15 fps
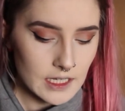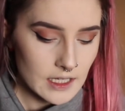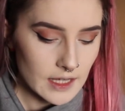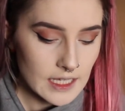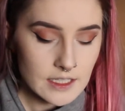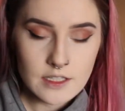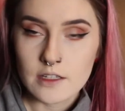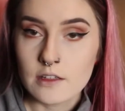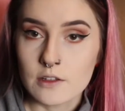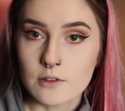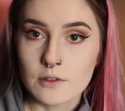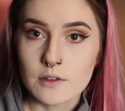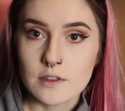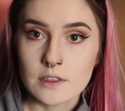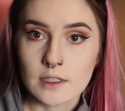like to
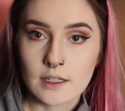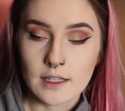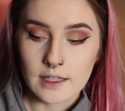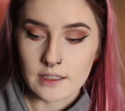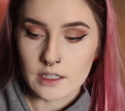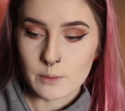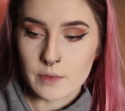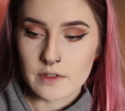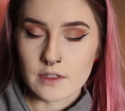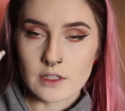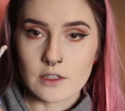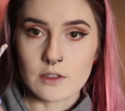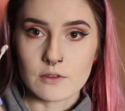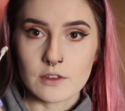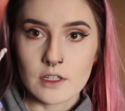use to clean it up is a
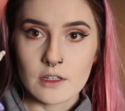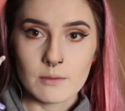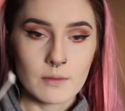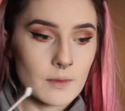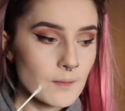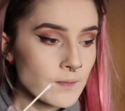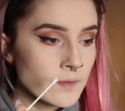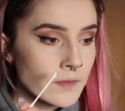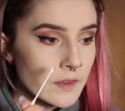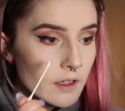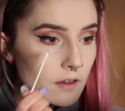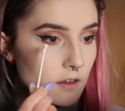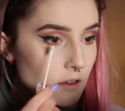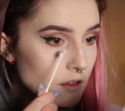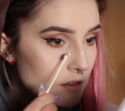Q-tip.
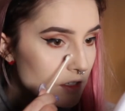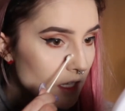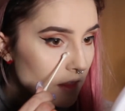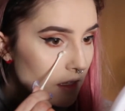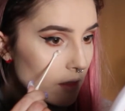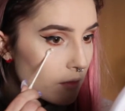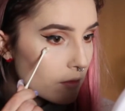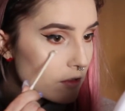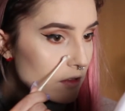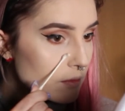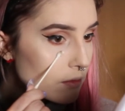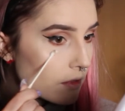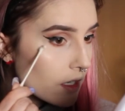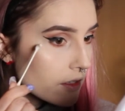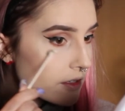You can gently just
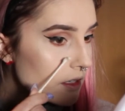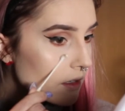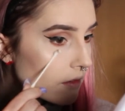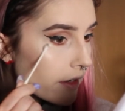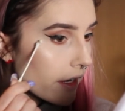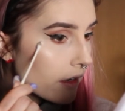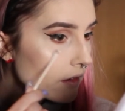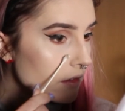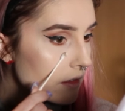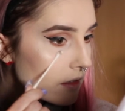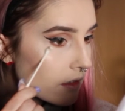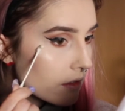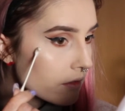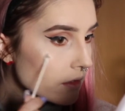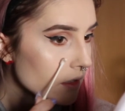brush it around so
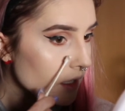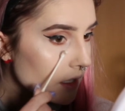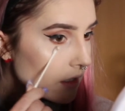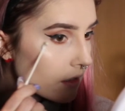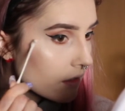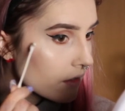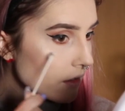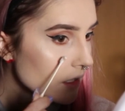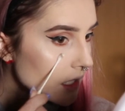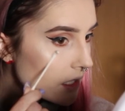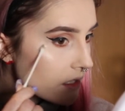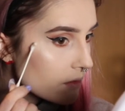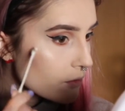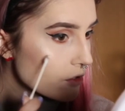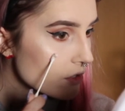you don't like
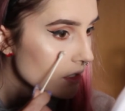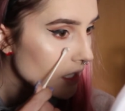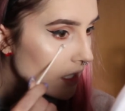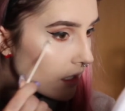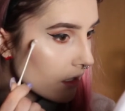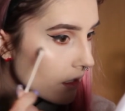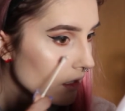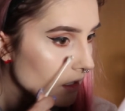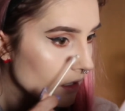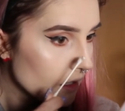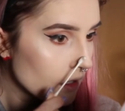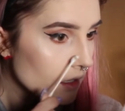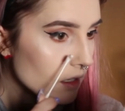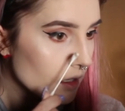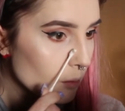smush it in,
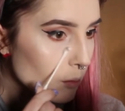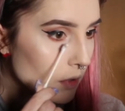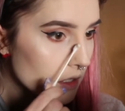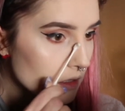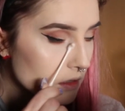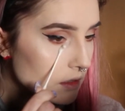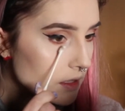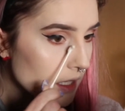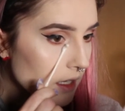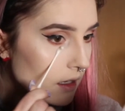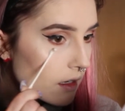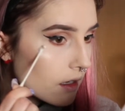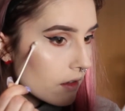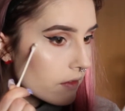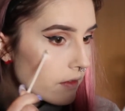but it'll take
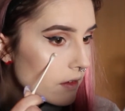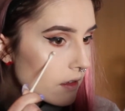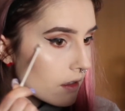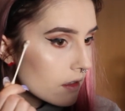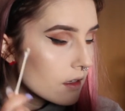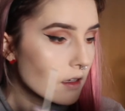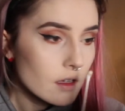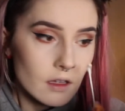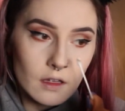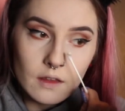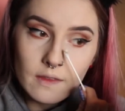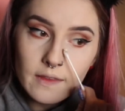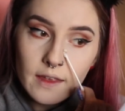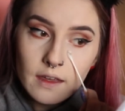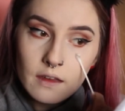off
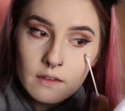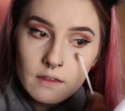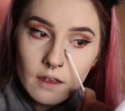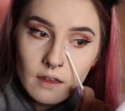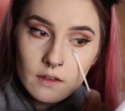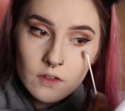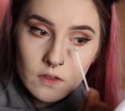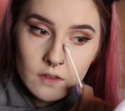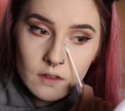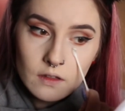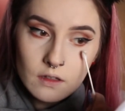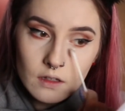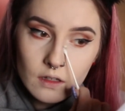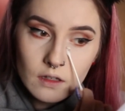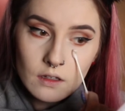the excess
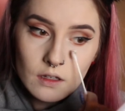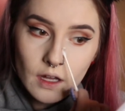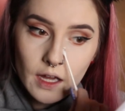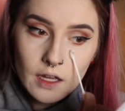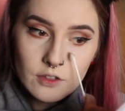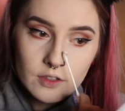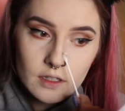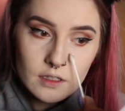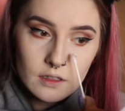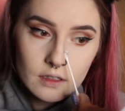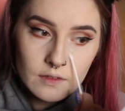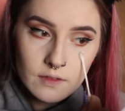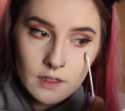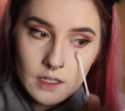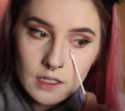eyeshadow
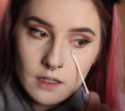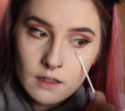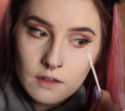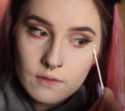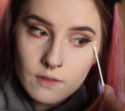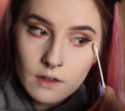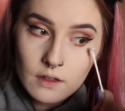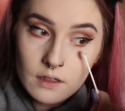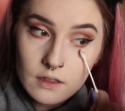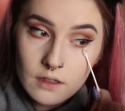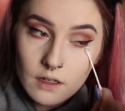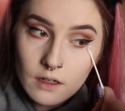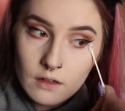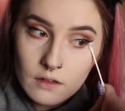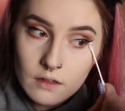if any has fallen
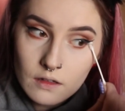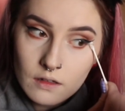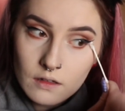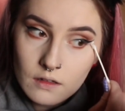down.